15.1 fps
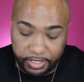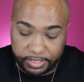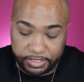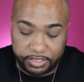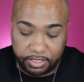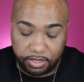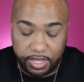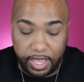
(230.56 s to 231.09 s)

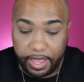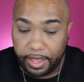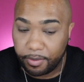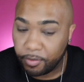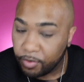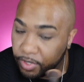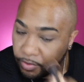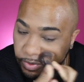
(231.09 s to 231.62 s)
So yeah,
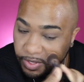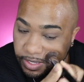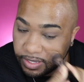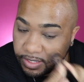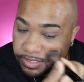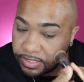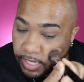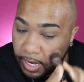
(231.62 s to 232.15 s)
I'm really, really
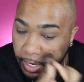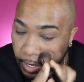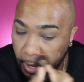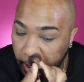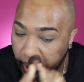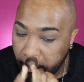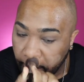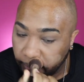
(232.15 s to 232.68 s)

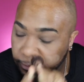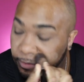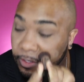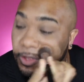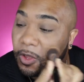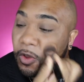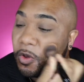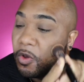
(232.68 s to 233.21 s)
excited. I have to
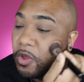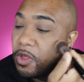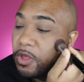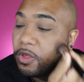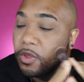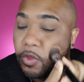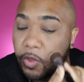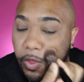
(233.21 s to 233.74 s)
go
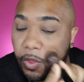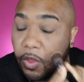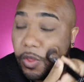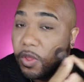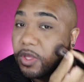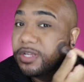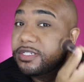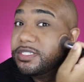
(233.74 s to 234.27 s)

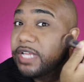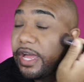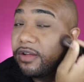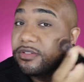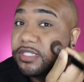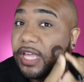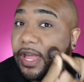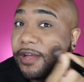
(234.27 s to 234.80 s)

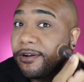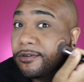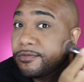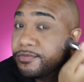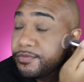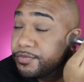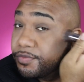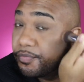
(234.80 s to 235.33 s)

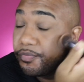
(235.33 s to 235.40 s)
downtown.